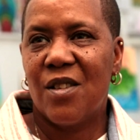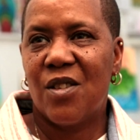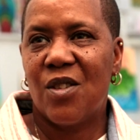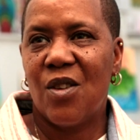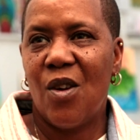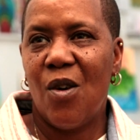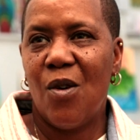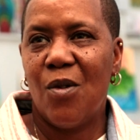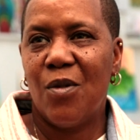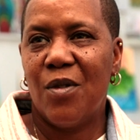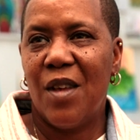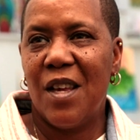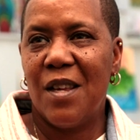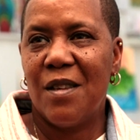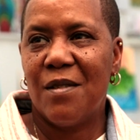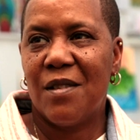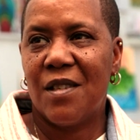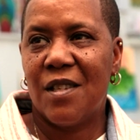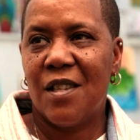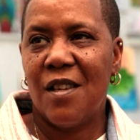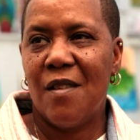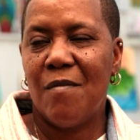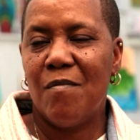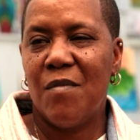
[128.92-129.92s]
So they
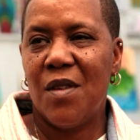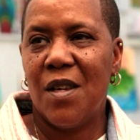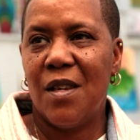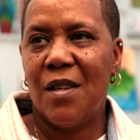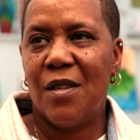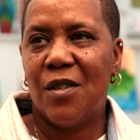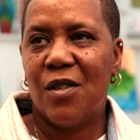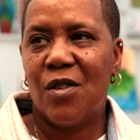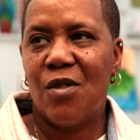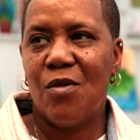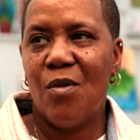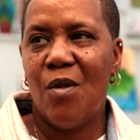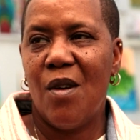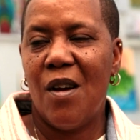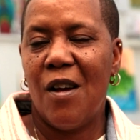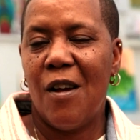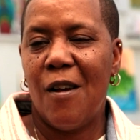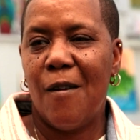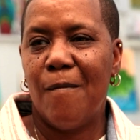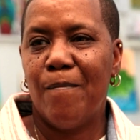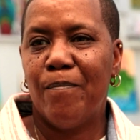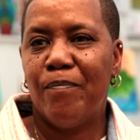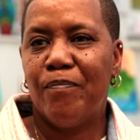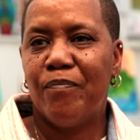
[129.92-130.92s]
sent me to
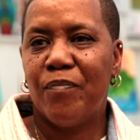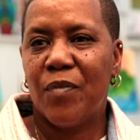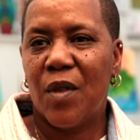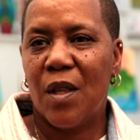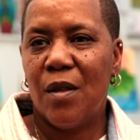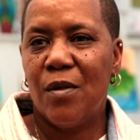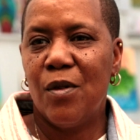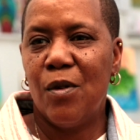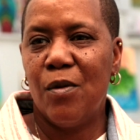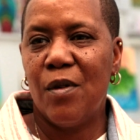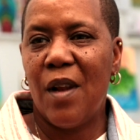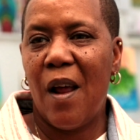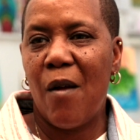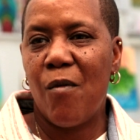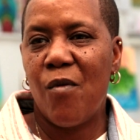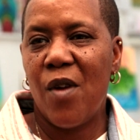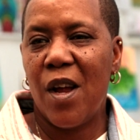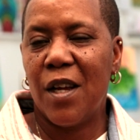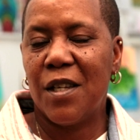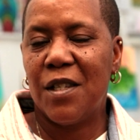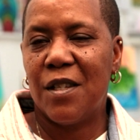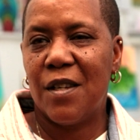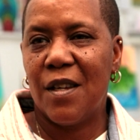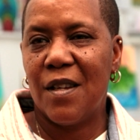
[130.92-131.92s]
New
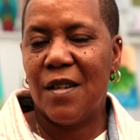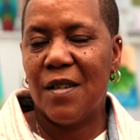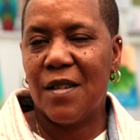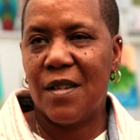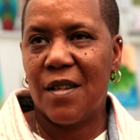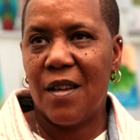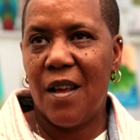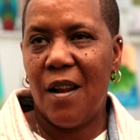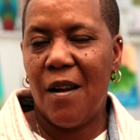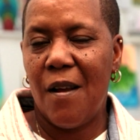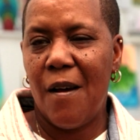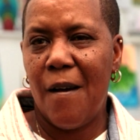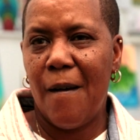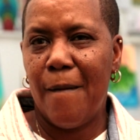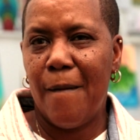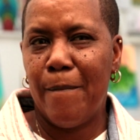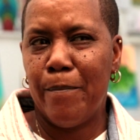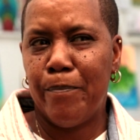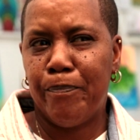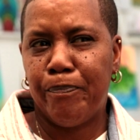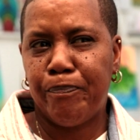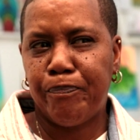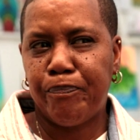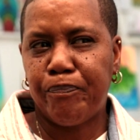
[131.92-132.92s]
Directions, and
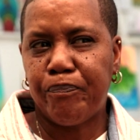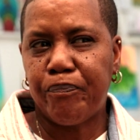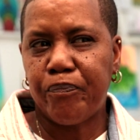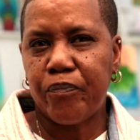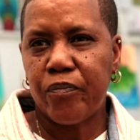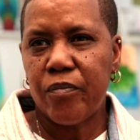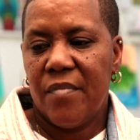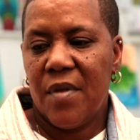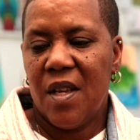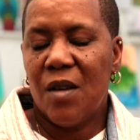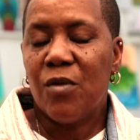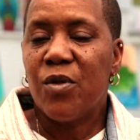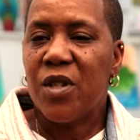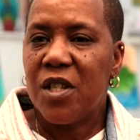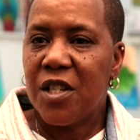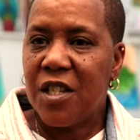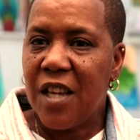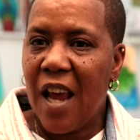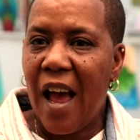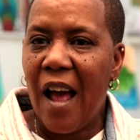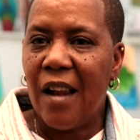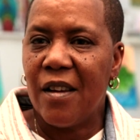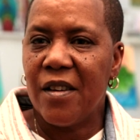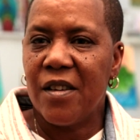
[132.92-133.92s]
it was
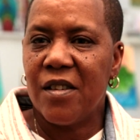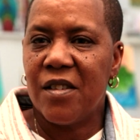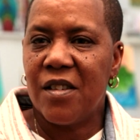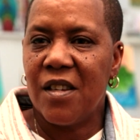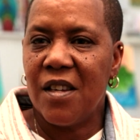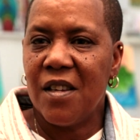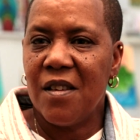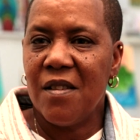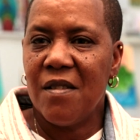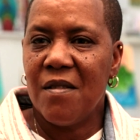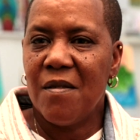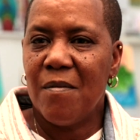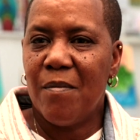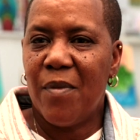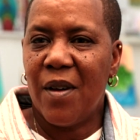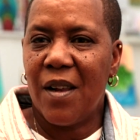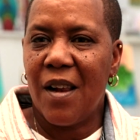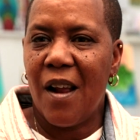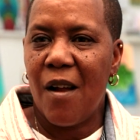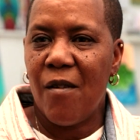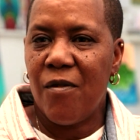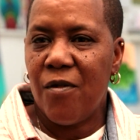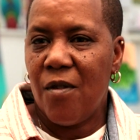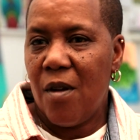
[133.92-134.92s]
challenging,
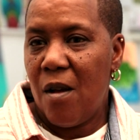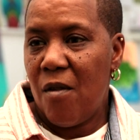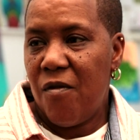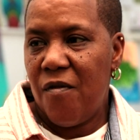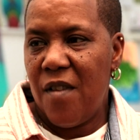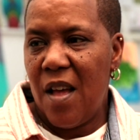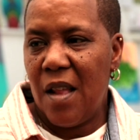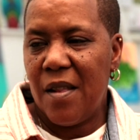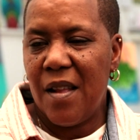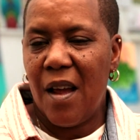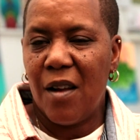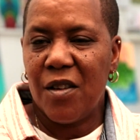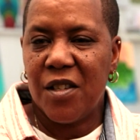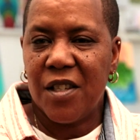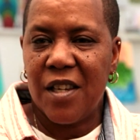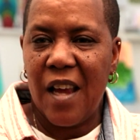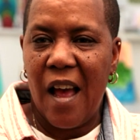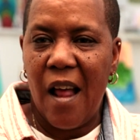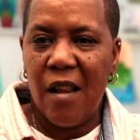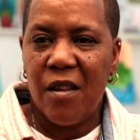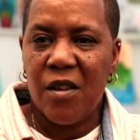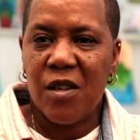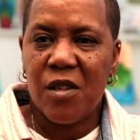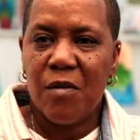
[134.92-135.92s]
but I found out
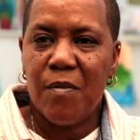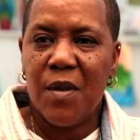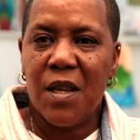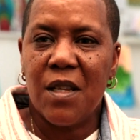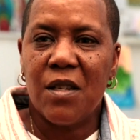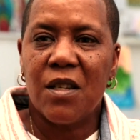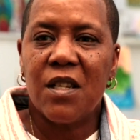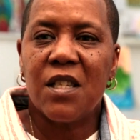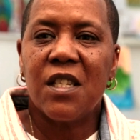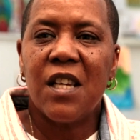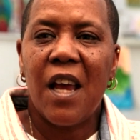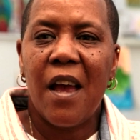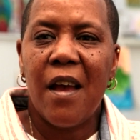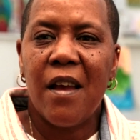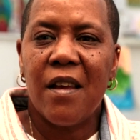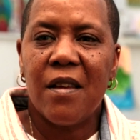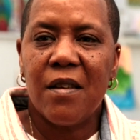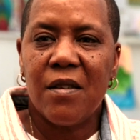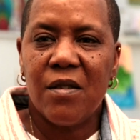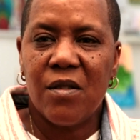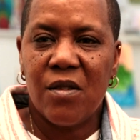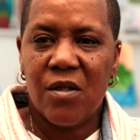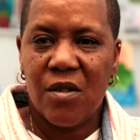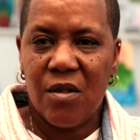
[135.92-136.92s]
challenge means
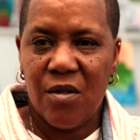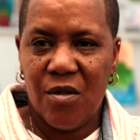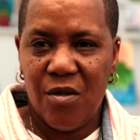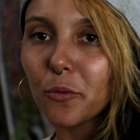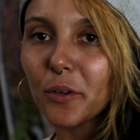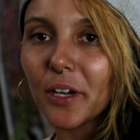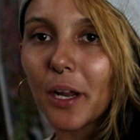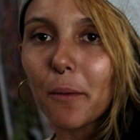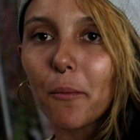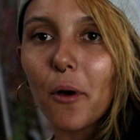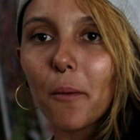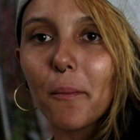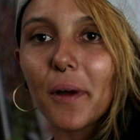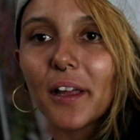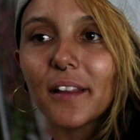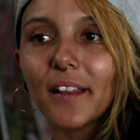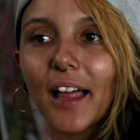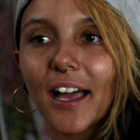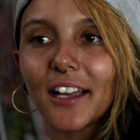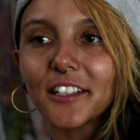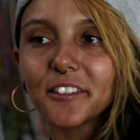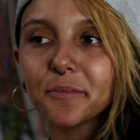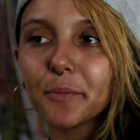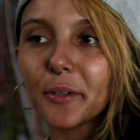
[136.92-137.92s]
change. When I'm on my
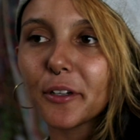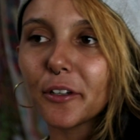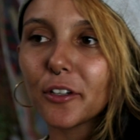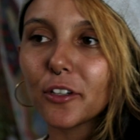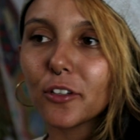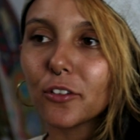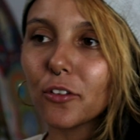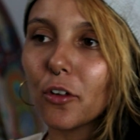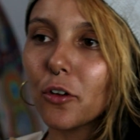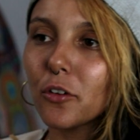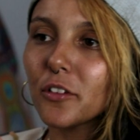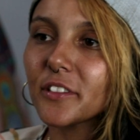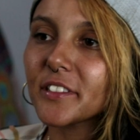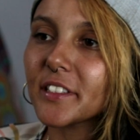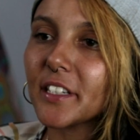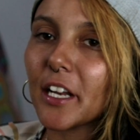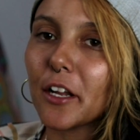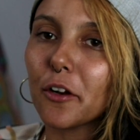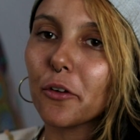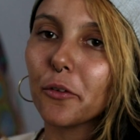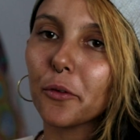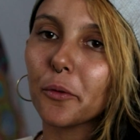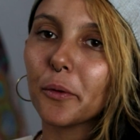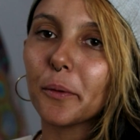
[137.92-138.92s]
last pair of clothes and
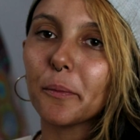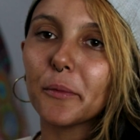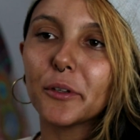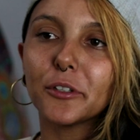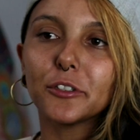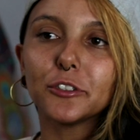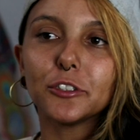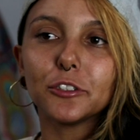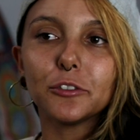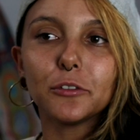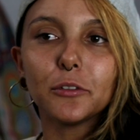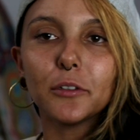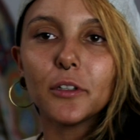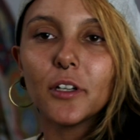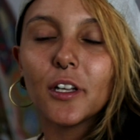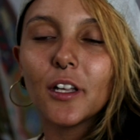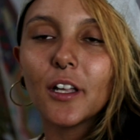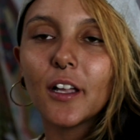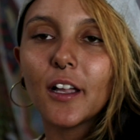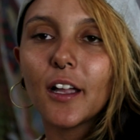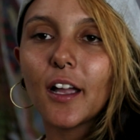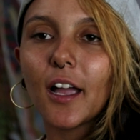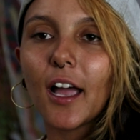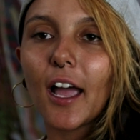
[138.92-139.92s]
I don't know what I'm gonna do
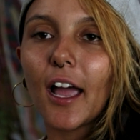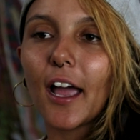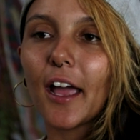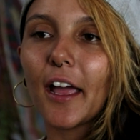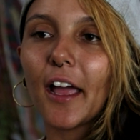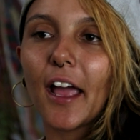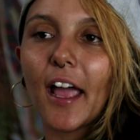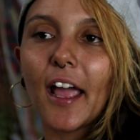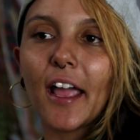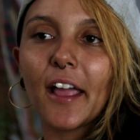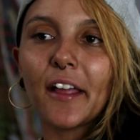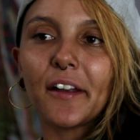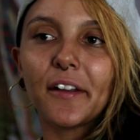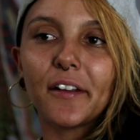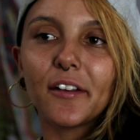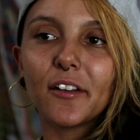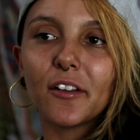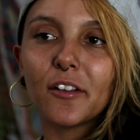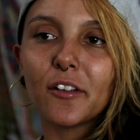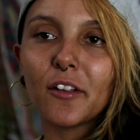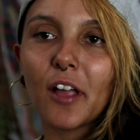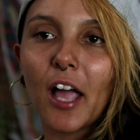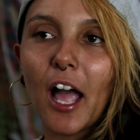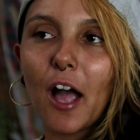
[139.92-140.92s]

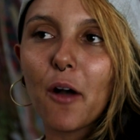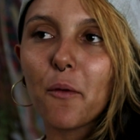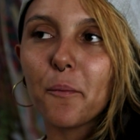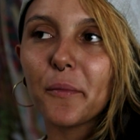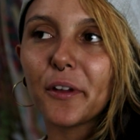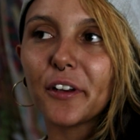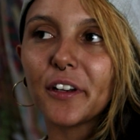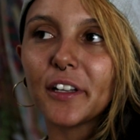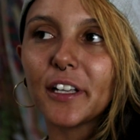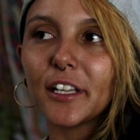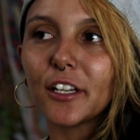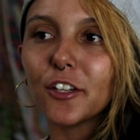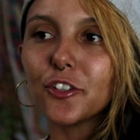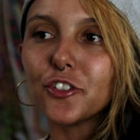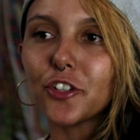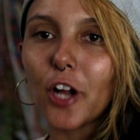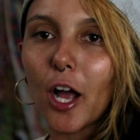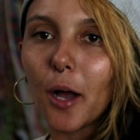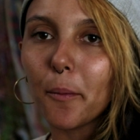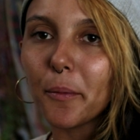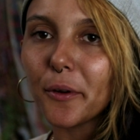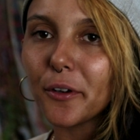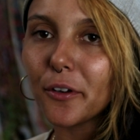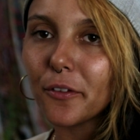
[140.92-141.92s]
and how I'm gonna get a
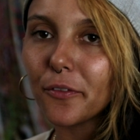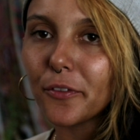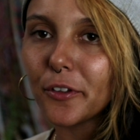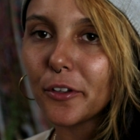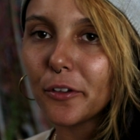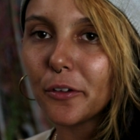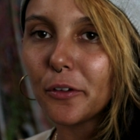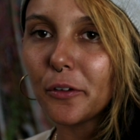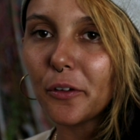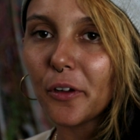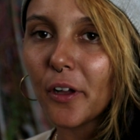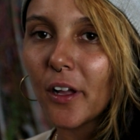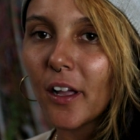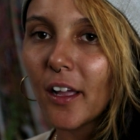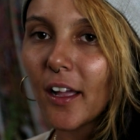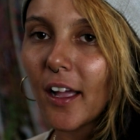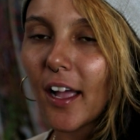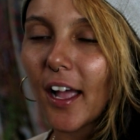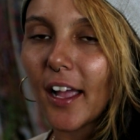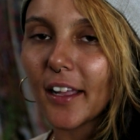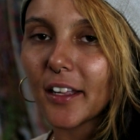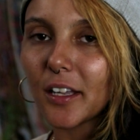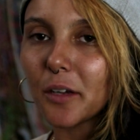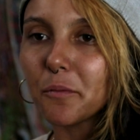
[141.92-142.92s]
job interview,
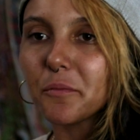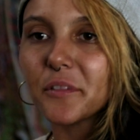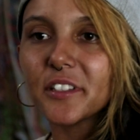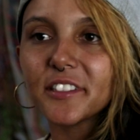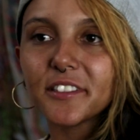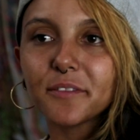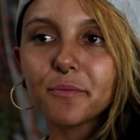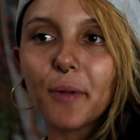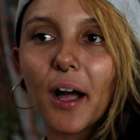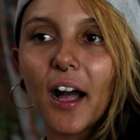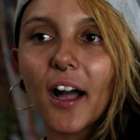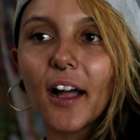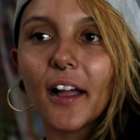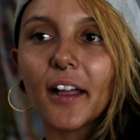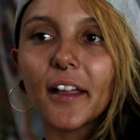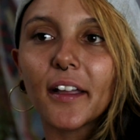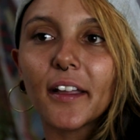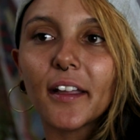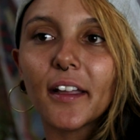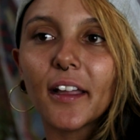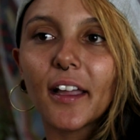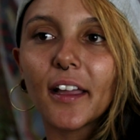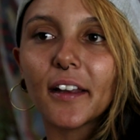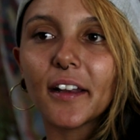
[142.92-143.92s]
I come to Spy
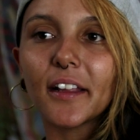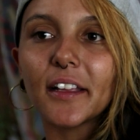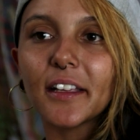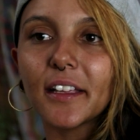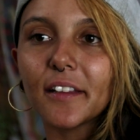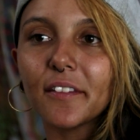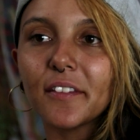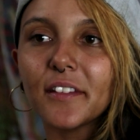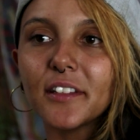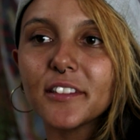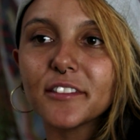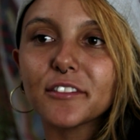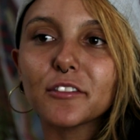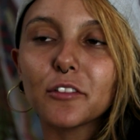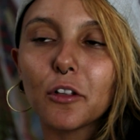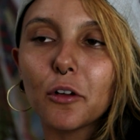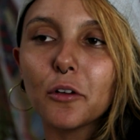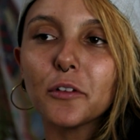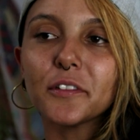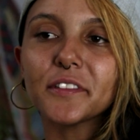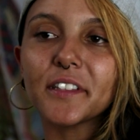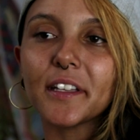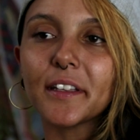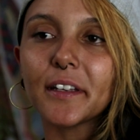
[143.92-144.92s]
and I get these
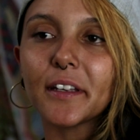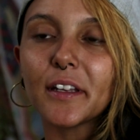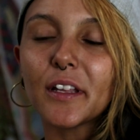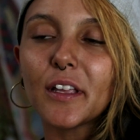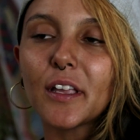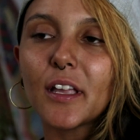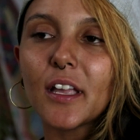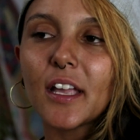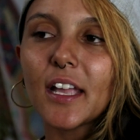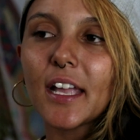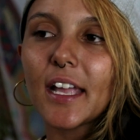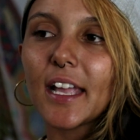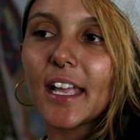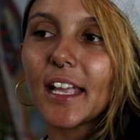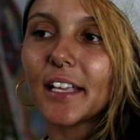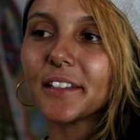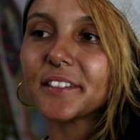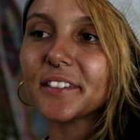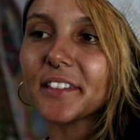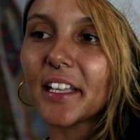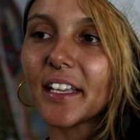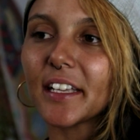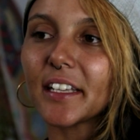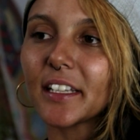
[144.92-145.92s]
clothes, and
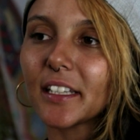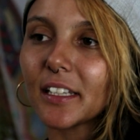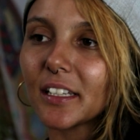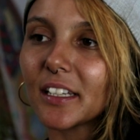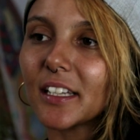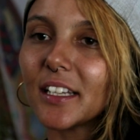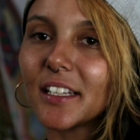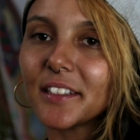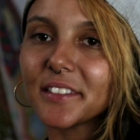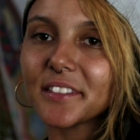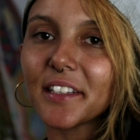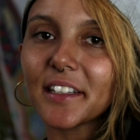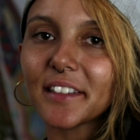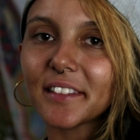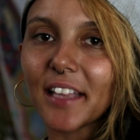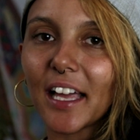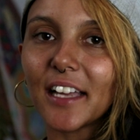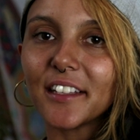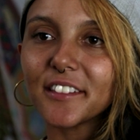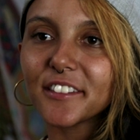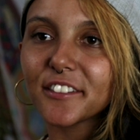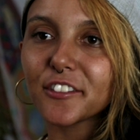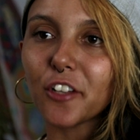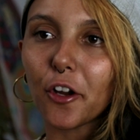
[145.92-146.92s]
it's like
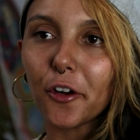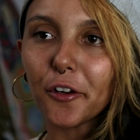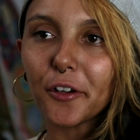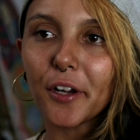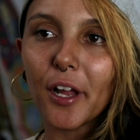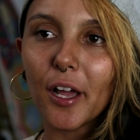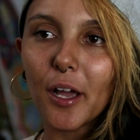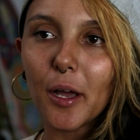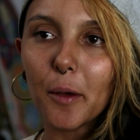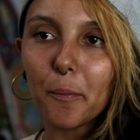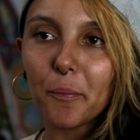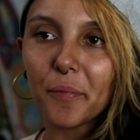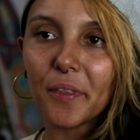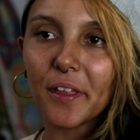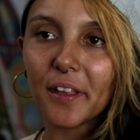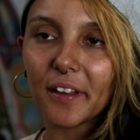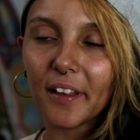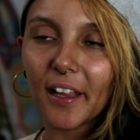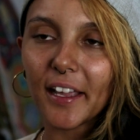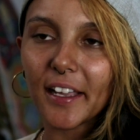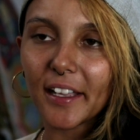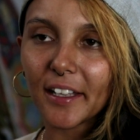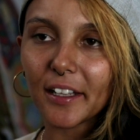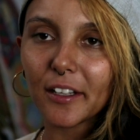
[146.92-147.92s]
that startup that
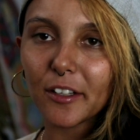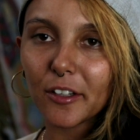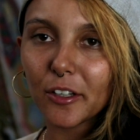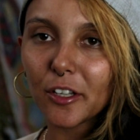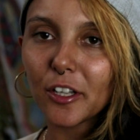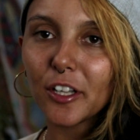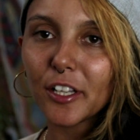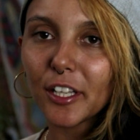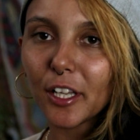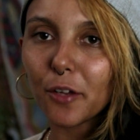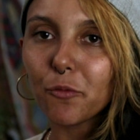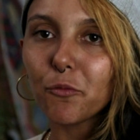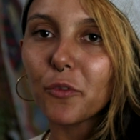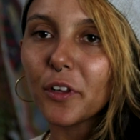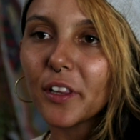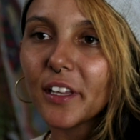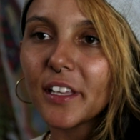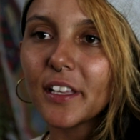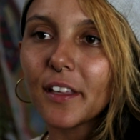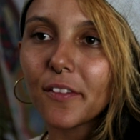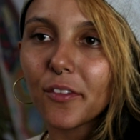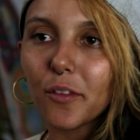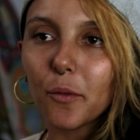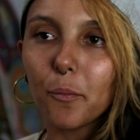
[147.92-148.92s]
like can
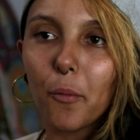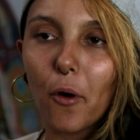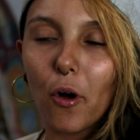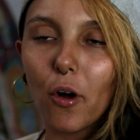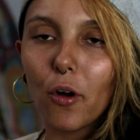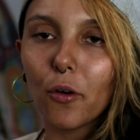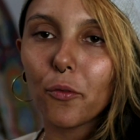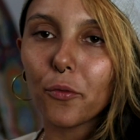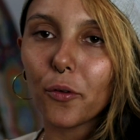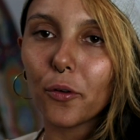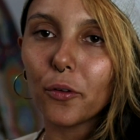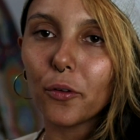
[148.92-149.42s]
really get the ball